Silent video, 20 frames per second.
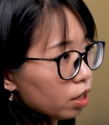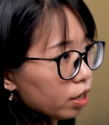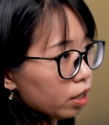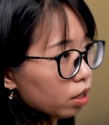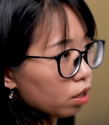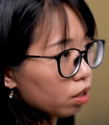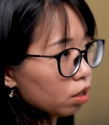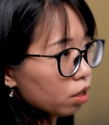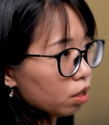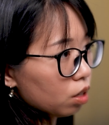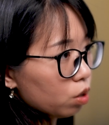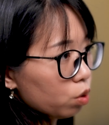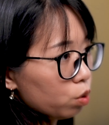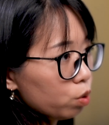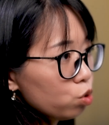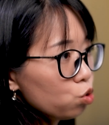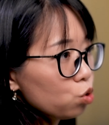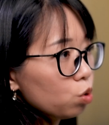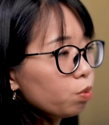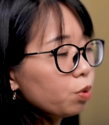like
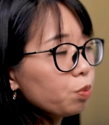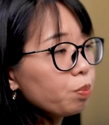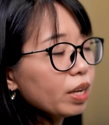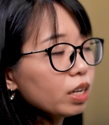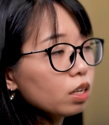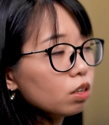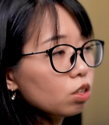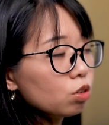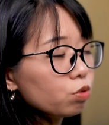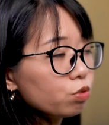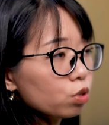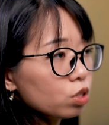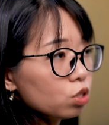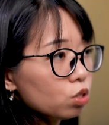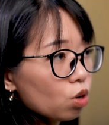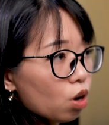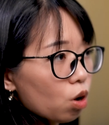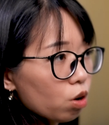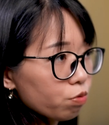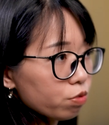who should be making the
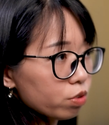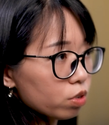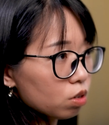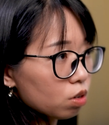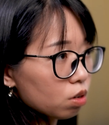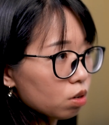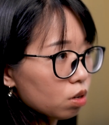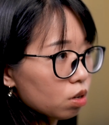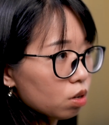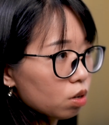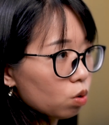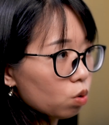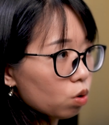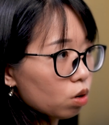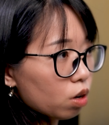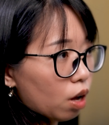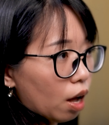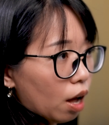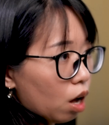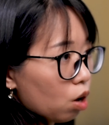first offer,
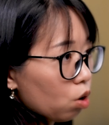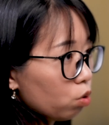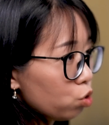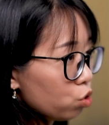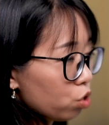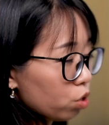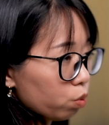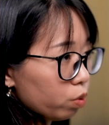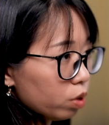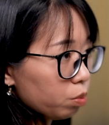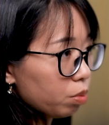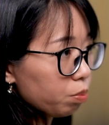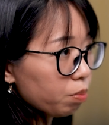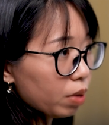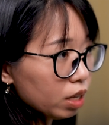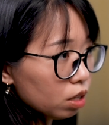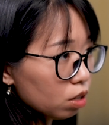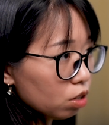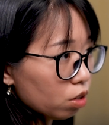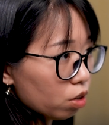how shall we be
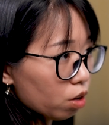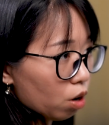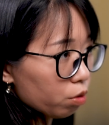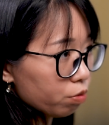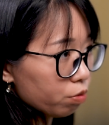making the